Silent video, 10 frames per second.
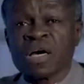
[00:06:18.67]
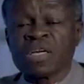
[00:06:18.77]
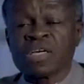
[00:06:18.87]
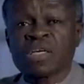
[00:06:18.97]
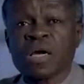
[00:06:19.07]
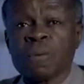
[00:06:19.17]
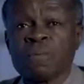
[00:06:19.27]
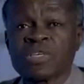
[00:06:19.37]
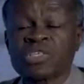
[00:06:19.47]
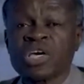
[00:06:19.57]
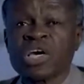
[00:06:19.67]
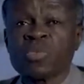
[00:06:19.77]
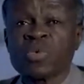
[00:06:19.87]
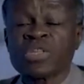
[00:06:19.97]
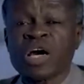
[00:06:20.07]
And it can't be
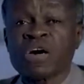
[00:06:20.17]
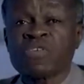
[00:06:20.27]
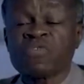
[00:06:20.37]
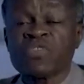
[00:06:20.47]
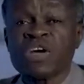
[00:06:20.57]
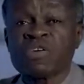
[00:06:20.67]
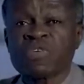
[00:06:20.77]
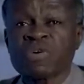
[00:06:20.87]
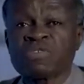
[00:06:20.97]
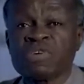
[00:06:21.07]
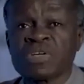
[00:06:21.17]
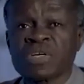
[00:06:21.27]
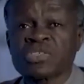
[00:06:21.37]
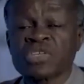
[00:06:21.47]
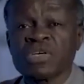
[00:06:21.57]
said without fear of
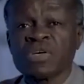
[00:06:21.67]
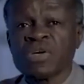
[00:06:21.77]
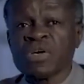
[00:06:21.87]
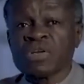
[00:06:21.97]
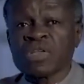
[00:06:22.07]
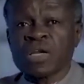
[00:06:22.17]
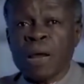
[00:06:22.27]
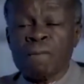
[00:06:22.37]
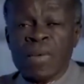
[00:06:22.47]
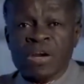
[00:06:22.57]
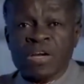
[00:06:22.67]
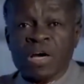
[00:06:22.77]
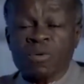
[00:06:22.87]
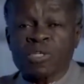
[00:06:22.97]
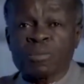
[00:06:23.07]
contradiction that
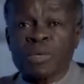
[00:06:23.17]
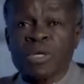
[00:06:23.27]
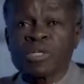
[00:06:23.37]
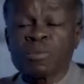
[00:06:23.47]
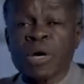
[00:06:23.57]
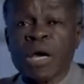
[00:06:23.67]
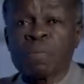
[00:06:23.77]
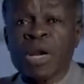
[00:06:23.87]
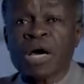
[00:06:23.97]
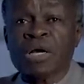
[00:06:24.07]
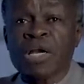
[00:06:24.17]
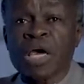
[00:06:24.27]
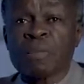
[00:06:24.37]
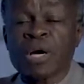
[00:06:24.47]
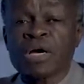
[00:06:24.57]
America was built by black
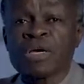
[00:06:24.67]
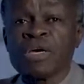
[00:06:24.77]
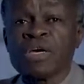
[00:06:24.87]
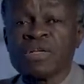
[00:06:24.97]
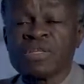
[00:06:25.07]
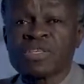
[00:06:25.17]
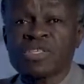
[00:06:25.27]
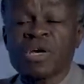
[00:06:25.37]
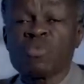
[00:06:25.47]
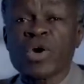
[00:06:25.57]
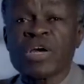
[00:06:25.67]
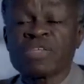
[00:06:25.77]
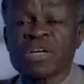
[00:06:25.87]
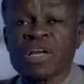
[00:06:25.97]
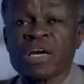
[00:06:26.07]
labor in the same way
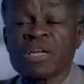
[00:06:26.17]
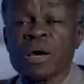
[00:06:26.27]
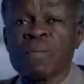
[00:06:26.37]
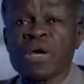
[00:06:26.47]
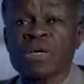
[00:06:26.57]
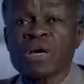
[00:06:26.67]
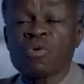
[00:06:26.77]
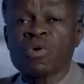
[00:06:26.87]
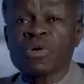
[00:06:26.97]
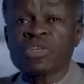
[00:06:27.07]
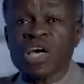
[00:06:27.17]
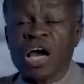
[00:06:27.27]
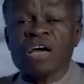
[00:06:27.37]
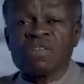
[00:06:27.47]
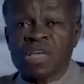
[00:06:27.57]
that Latin America was,
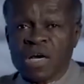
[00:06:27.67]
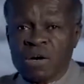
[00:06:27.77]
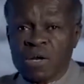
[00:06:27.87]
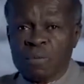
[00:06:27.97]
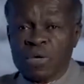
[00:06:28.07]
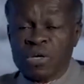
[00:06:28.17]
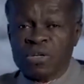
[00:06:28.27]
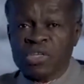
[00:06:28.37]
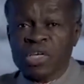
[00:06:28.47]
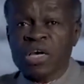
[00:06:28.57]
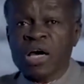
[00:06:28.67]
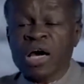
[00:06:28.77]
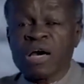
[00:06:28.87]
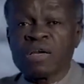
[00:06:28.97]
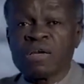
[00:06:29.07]
and the Caribbeans,
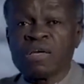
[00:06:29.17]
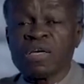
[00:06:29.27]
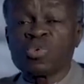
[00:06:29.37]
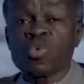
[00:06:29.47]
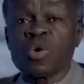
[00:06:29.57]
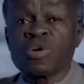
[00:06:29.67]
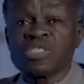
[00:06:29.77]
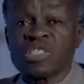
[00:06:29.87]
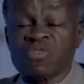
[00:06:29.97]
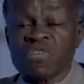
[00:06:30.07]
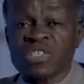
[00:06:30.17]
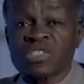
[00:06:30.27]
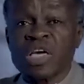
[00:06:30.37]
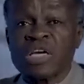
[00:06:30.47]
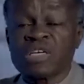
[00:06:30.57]
and it was
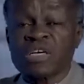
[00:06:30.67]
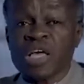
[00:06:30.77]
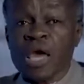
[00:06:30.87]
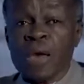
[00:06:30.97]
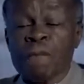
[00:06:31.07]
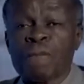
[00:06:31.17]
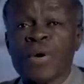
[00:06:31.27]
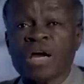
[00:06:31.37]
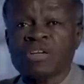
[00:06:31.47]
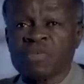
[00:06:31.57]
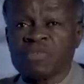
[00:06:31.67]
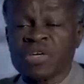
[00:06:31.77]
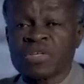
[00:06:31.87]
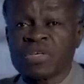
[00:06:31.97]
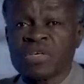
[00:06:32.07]
devastating. The impact of
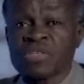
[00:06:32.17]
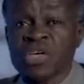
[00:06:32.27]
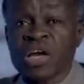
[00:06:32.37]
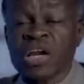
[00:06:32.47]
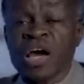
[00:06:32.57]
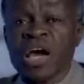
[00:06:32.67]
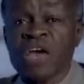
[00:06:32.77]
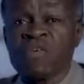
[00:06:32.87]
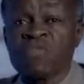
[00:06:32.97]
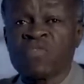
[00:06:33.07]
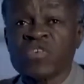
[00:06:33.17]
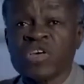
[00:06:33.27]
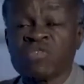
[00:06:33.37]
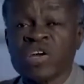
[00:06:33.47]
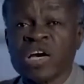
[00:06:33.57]
it is alive
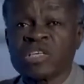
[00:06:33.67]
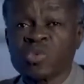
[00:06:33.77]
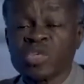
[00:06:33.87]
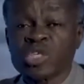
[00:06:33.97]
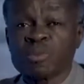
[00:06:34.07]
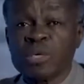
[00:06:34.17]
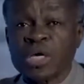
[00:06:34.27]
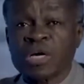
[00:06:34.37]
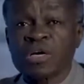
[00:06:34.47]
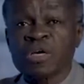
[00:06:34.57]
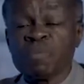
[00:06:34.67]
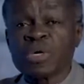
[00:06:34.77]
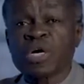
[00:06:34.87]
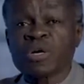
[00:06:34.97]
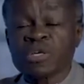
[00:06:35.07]
even as we speak,
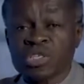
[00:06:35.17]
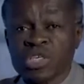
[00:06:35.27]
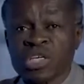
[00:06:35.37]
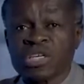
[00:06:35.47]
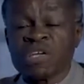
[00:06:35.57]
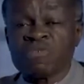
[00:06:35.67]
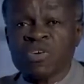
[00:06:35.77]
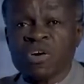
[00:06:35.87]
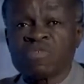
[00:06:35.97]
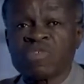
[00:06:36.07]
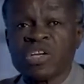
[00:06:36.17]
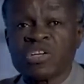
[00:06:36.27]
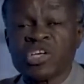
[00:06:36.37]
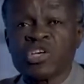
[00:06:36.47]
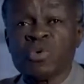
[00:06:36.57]
because it involved the
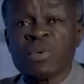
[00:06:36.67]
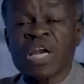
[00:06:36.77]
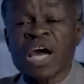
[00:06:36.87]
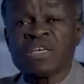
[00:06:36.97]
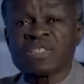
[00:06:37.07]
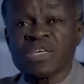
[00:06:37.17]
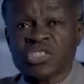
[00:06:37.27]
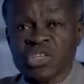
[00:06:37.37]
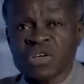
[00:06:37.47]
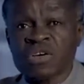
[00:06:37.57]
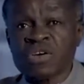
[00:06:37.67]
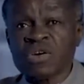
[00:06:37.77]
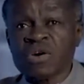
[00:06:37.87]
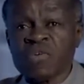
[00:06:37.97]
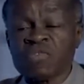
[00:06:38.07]
dehumanization
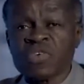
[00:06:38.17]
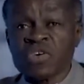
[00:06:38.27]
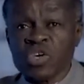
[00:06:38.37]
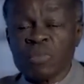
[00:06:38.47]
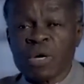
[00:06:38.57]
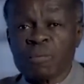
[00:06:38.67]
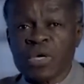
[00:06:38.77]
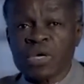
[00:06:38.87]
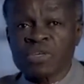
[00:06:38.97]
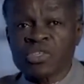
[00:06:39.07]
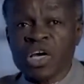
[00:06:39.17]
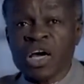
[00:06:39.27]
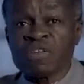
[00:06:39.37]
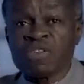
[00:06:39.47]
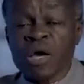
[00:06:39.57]
of human beings,
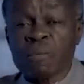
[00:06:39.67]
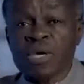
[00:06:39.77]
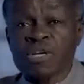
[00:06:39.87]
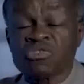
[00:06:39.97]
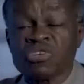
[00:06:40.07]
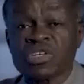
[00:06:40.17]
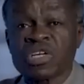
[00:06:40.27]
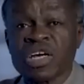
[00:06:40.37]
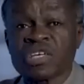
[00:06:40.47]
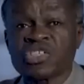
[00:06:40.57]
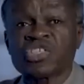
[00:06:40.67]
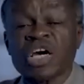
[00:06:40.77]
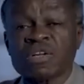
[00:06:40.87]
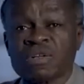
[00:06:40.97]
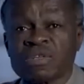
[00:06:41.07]
and they are being treated as
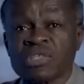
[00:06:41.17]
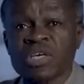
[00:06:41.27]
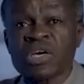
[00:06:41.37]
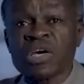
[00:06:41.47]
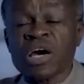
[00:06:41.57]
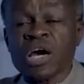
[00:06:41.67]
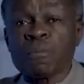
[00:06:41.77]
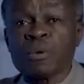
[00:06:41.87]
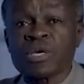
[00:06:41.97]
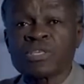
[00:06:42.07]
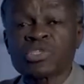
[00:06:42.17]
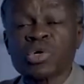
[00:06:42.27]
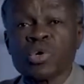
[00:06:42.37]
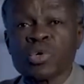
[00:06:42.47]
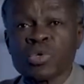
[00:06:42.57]
chattels and being
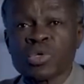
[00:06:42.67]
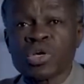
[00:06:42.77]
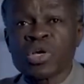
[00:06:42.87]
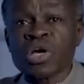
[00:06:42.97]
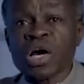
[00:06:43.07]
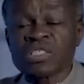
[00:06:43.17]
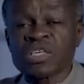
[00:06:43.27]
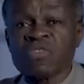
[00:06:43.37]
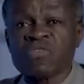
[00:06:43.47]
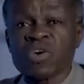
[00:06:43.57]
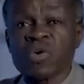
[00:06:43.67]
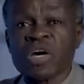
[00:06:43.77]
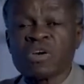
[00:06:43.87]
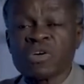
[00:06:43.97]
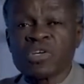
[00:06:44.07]
sold as if they
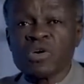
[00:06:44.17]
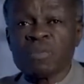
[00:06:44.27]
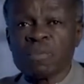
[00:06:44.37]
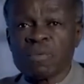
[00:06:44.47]
were not human